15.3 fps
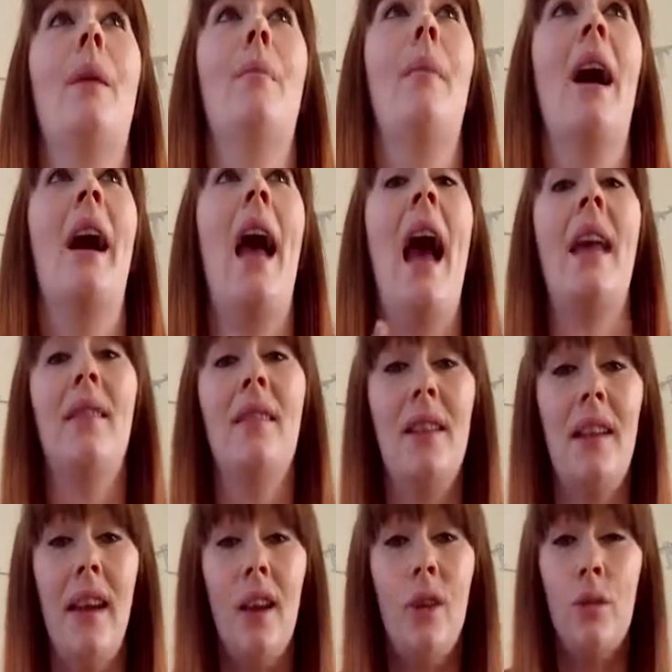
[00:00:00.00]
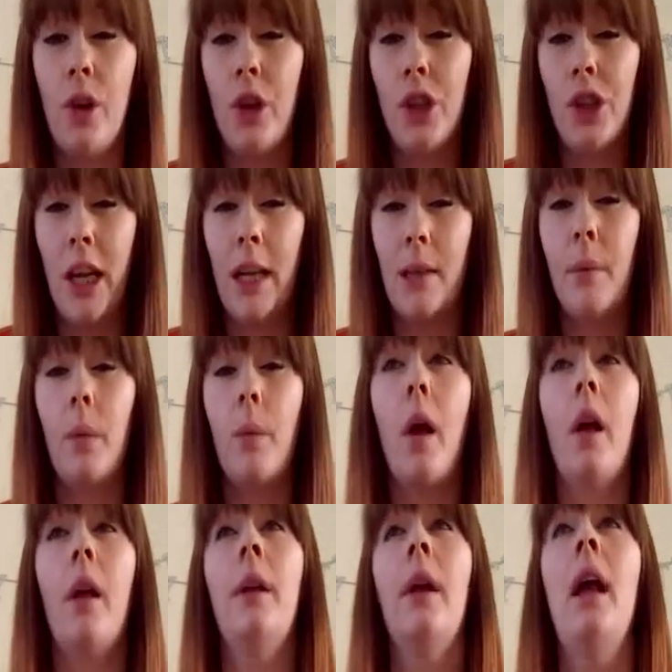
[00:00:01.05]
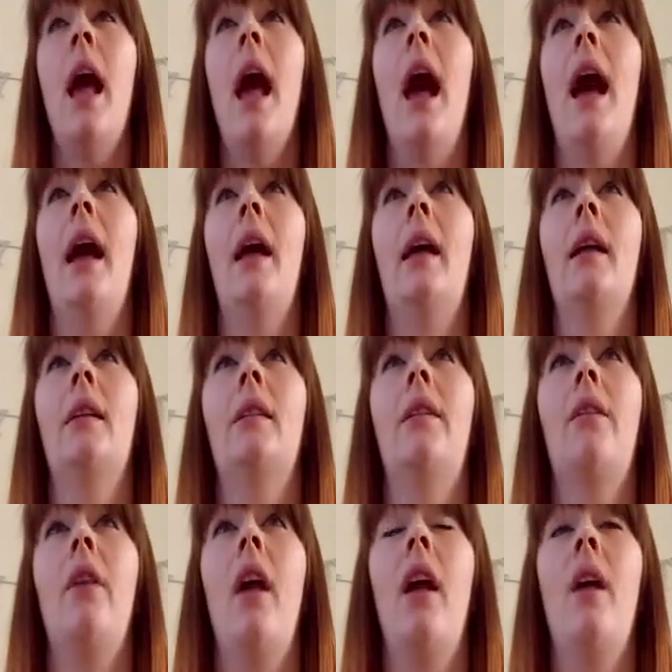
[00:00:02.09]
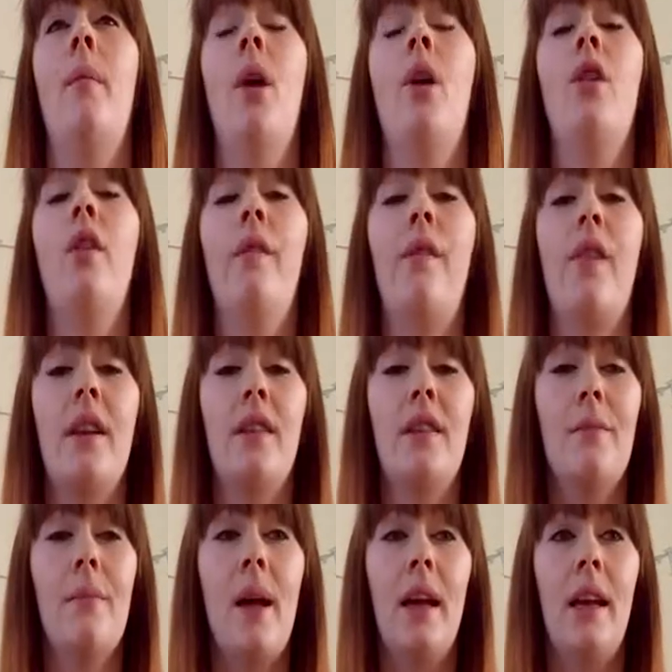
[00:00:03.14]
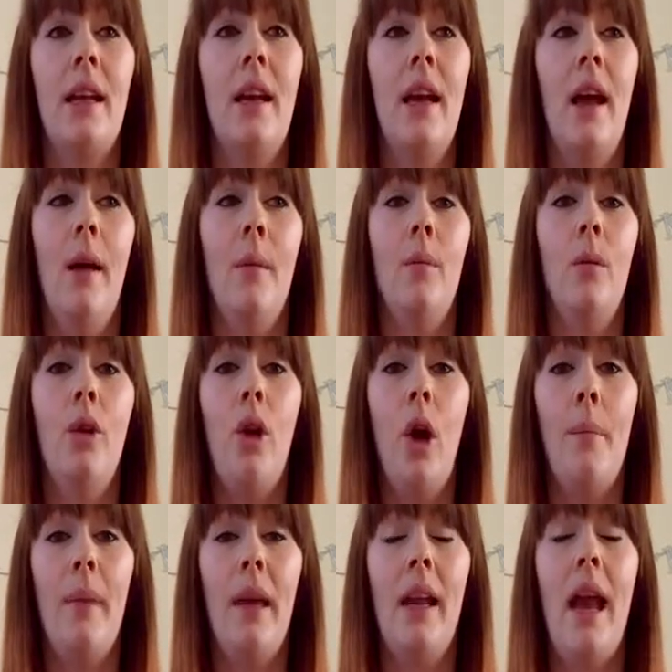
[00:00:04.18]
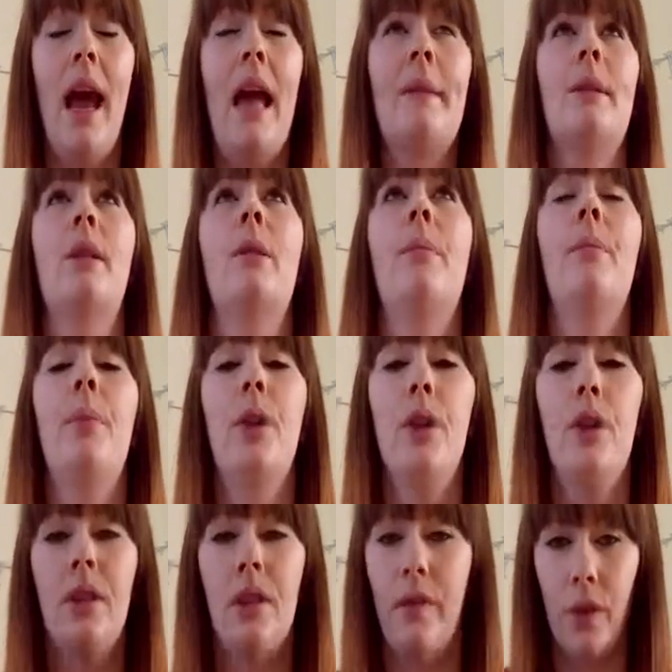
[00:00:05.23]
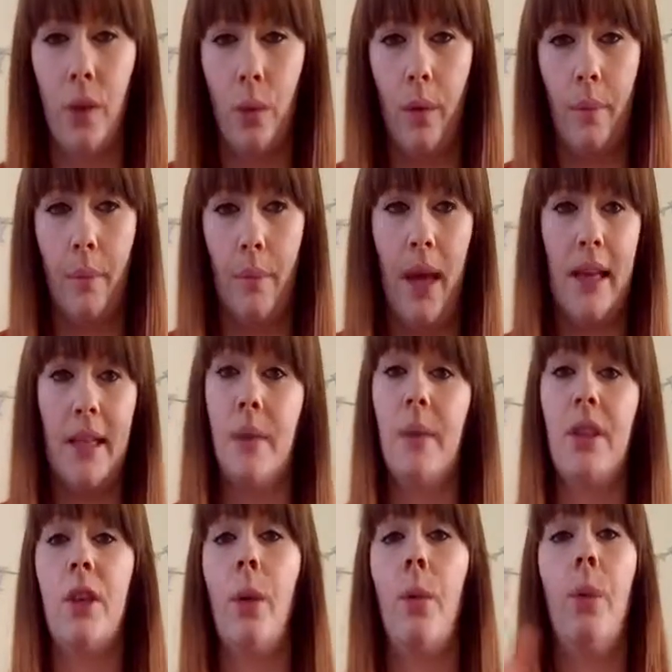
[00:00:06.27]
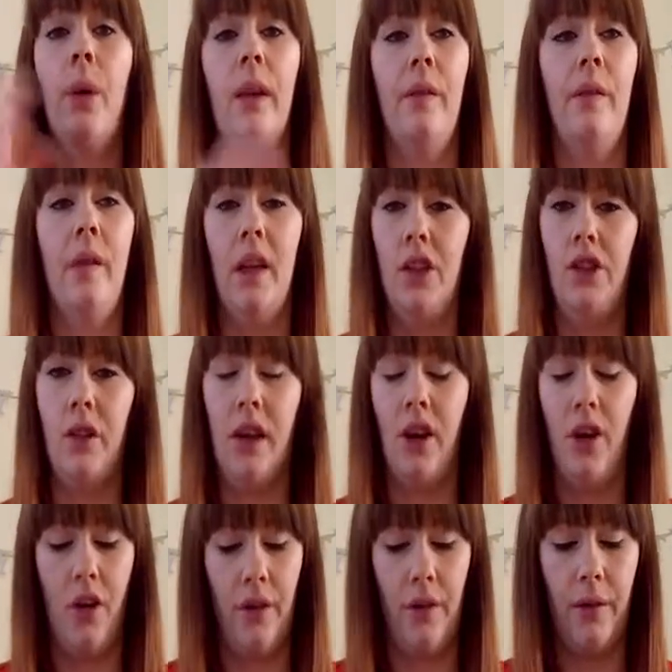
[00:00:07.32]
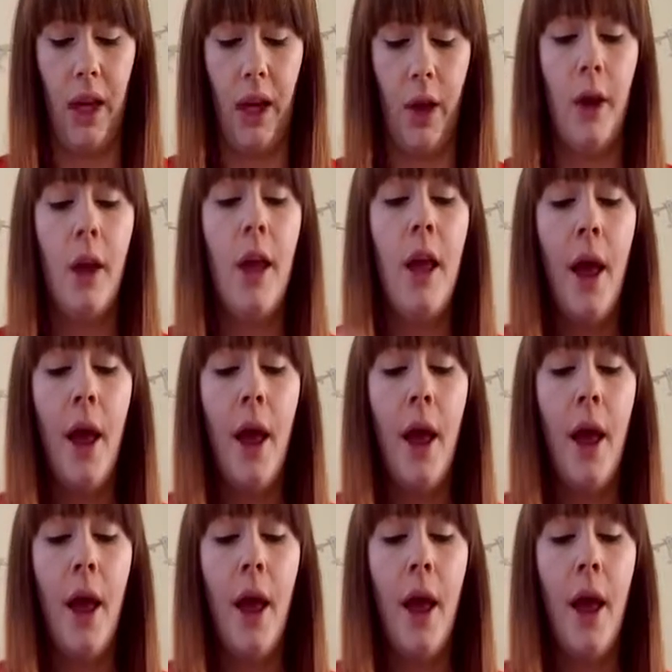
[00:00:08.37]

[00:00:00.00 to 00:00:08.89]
My auntie crocheted me one, and a good friend of mine got me an absolutely beautiful one made, which I will feature in another video.